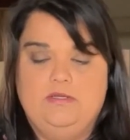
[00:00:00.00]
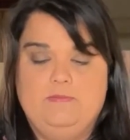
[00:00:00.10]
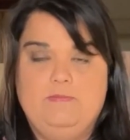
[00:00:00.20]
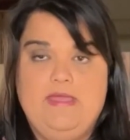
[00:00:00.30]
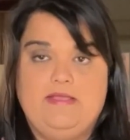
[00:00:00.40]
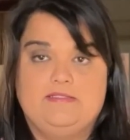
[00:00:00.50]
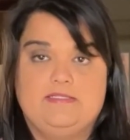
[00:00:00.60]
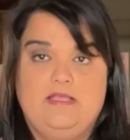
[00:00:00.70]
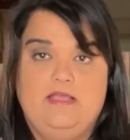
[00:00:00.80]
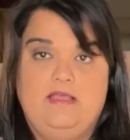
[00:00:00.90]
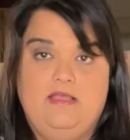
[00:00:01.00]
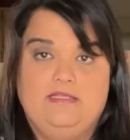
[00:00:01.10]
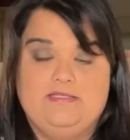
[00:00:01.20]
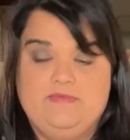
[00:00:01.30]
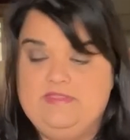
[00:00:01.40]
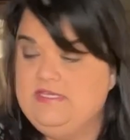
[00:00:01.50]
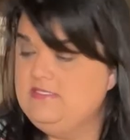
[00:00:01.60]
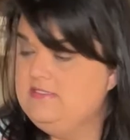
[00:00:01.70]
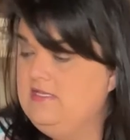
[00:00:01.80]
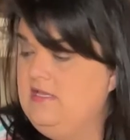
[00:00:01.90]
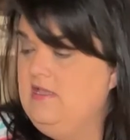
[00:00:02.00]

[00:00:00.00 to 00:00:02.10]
mix some of this